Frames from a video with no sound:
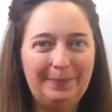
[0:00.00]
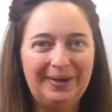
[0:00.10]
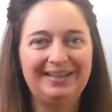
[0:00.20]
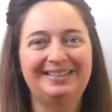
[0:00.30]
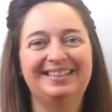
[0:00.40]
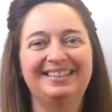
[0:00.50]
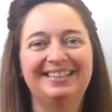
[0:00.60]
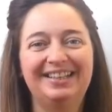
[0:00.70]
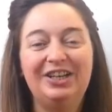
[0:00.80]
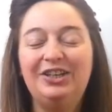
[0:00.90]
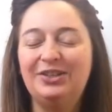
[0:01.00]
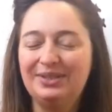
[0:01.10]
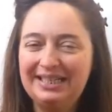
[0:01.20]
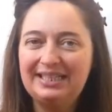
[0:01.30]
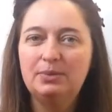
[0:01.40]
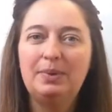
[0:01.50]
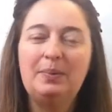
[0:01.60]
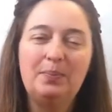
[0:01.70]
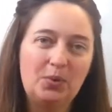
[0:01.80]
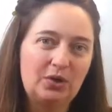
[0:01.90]
But you need to
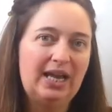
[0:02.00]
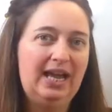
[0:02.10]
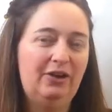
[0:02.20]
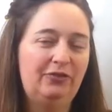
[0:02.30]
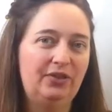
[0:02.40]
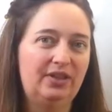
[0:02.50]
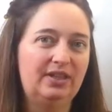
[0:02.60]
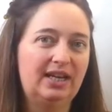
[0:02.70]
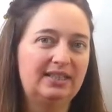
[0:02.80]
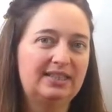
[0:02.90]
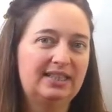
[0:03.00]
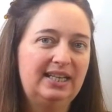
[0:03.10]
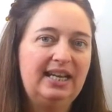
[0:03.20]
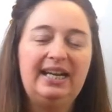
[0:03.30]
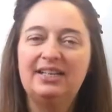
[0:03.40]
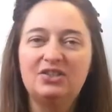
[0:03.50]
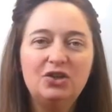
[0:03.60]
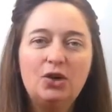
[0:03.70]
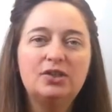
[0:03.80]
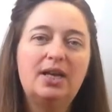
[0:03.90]
be more careful than that. It's
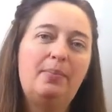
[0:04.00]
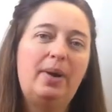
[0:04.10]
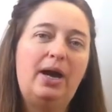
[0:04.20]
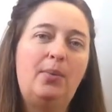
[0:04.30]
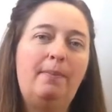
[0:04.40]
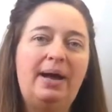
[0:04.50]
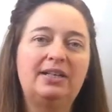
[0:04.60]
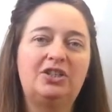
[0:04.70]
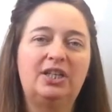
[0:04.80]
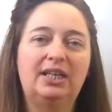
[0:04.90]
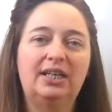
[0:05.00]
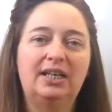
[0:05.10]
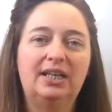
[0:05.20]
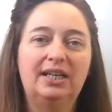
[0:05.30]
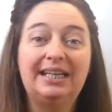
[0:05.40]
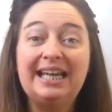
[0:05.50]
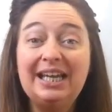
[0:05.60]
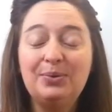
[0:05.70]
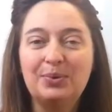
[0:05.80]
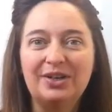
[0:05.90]
not about matching
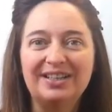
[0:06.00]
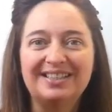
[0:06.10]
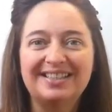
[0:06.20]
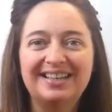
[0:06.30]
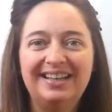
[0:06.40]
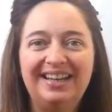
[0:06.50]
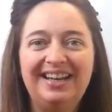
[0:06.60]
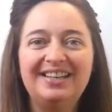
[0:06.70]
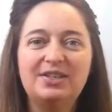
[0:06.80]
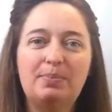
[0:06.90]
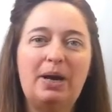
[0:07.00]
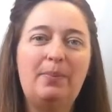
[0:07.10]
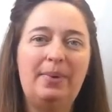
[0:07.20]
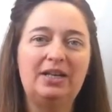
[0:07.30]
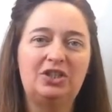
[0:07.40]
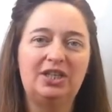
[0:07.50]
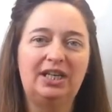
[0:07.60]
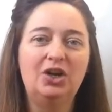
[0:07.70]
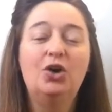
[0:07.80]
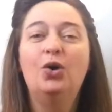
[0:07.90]
keywords, it's about
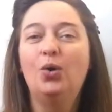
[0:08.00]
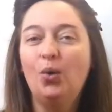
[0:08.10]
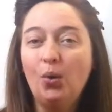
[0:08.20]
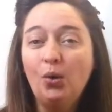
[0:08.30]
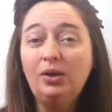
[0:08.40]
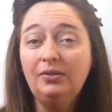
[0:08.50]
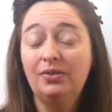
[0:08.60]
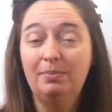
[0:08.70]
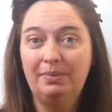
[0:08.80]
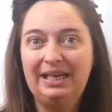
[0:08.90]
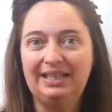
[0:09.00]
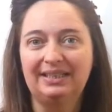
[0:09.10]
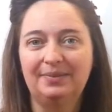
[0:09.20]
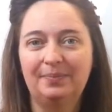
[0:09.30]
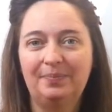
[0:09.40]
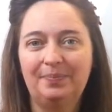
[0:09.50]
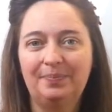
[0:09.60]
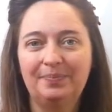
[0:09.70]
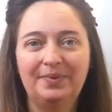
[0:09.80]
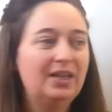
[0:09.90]
matching all of the meaning.
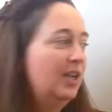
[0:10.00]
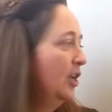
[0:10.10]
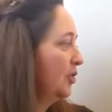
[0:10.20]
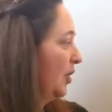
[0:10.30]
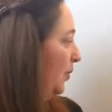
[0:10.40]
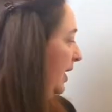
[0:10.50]
So